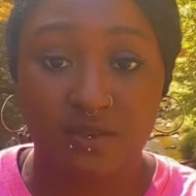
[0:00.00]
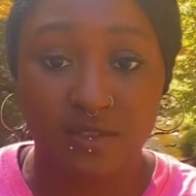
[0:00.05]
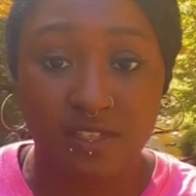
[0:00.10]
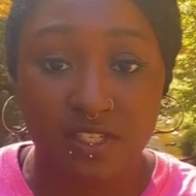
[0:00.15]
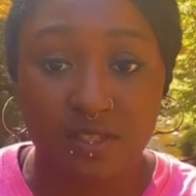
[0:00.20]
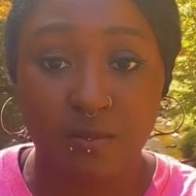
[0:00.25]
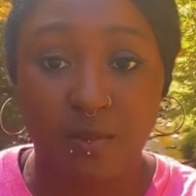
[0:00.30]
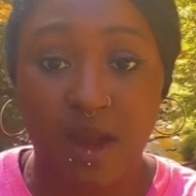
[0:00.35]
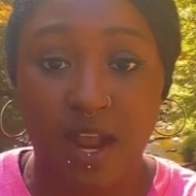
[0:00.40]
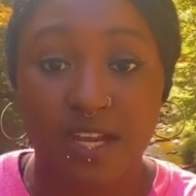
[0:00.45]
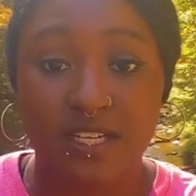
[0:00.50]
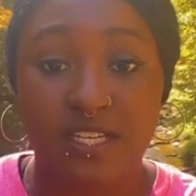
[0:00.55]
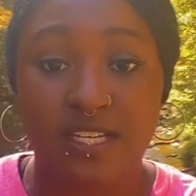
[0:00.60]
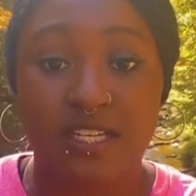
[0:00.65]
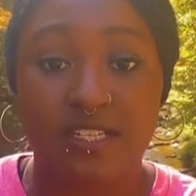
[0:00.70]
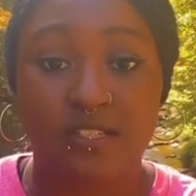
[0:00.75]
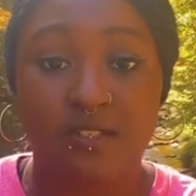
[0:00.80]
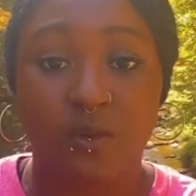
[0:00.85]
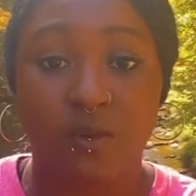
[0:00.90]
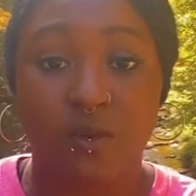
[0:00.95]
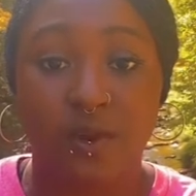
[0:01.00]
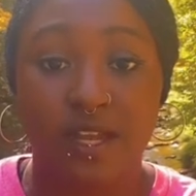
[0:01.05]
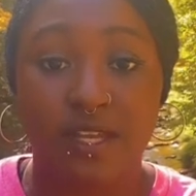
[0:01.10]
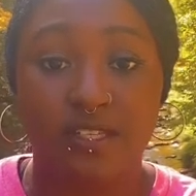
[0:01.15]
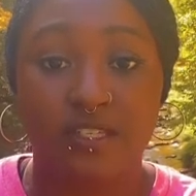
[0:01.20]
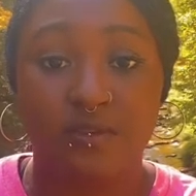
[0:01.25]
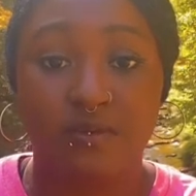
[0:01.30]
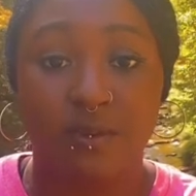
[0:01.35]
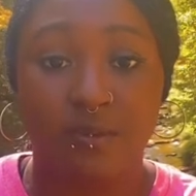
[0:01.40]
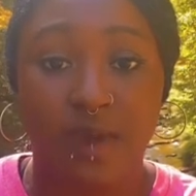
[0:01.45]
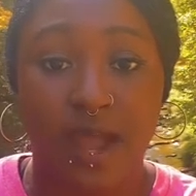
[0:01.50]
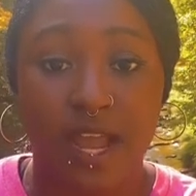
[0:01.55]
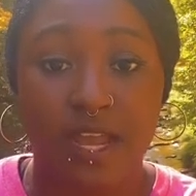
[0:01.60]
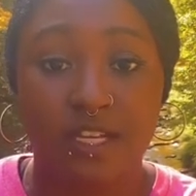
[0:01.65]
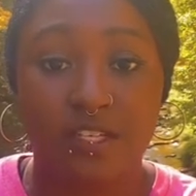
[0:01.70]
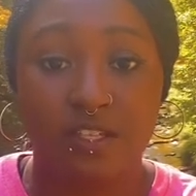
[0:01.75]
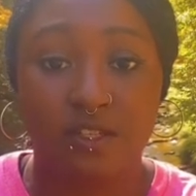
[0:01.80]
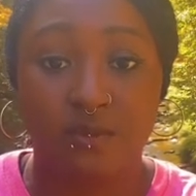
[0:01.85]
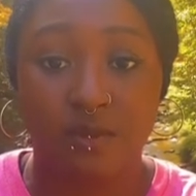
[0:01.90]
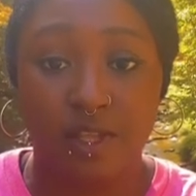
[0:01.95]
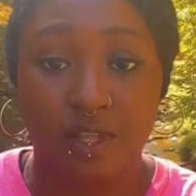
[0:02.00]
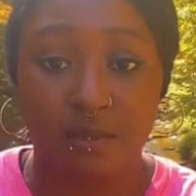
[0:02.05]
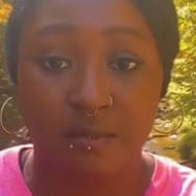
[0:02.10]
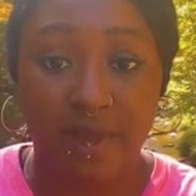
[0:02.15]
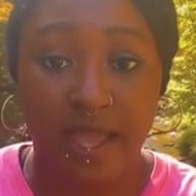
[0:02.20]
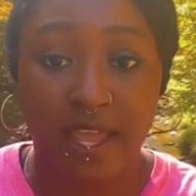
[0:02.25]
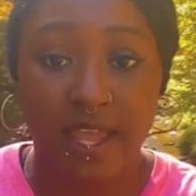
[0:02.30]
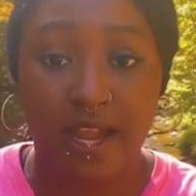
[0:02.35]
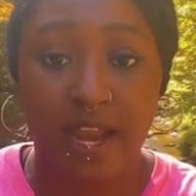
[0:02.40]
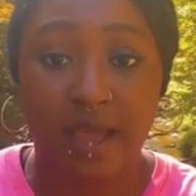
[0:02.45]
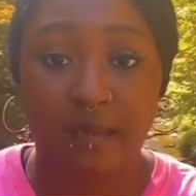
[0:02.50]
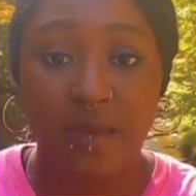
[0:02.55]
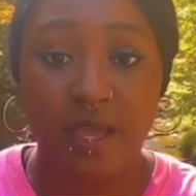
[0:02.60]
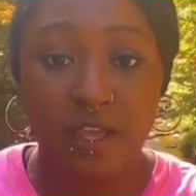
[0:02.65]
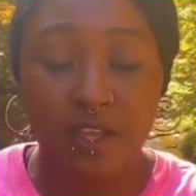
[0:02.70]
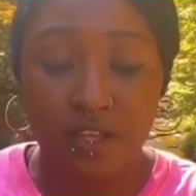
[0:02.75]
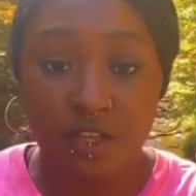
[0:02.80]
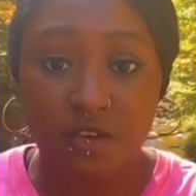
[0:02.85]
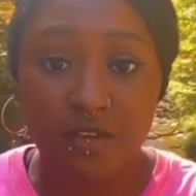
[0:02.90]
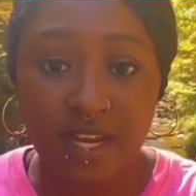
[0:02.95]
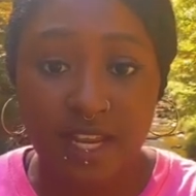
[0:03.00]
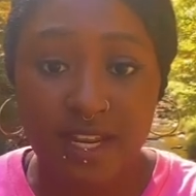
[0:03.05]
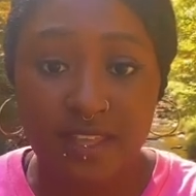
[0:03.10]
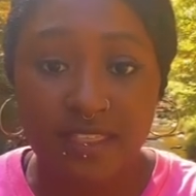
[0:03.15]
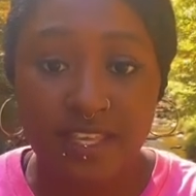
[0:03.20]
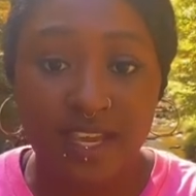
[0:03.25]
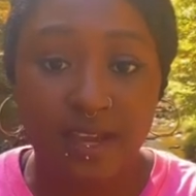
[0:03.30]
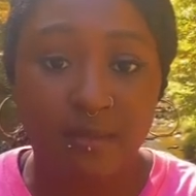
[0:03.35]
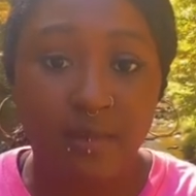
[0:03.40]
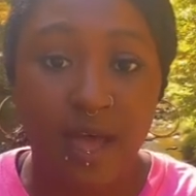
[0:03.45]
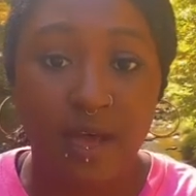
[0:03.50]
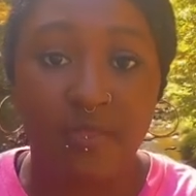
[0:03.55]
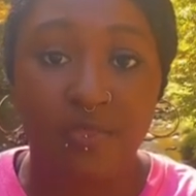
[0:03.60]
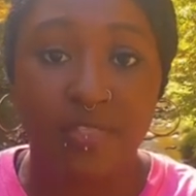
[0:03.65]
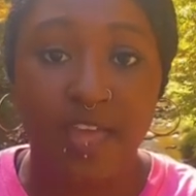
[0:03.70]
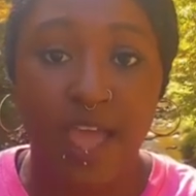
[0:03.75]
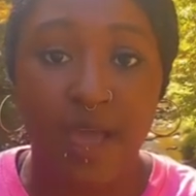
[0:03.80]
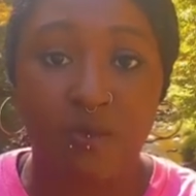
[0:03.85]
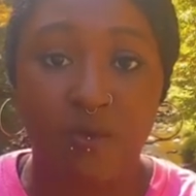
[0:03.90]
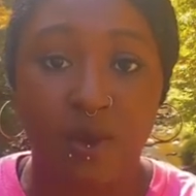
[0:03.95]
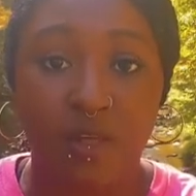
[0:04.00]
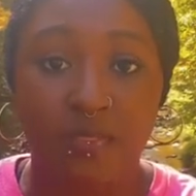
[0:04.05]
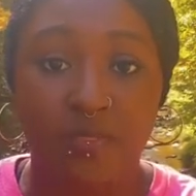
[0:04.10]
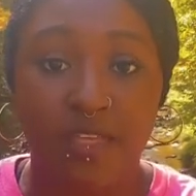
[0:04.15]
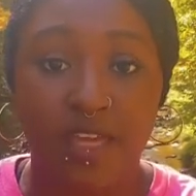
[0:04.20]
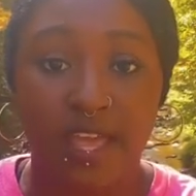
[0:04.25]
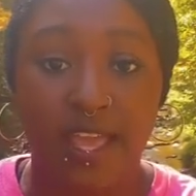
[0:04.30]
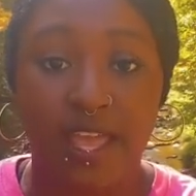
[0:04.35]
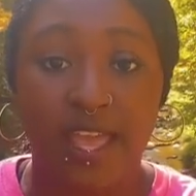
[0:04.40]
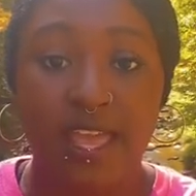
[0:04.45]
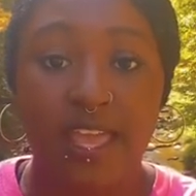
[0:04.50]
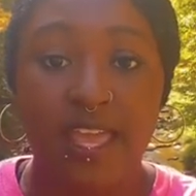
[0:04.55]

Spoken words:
project is going to remind you when you pick it up, you need to think about that one thing,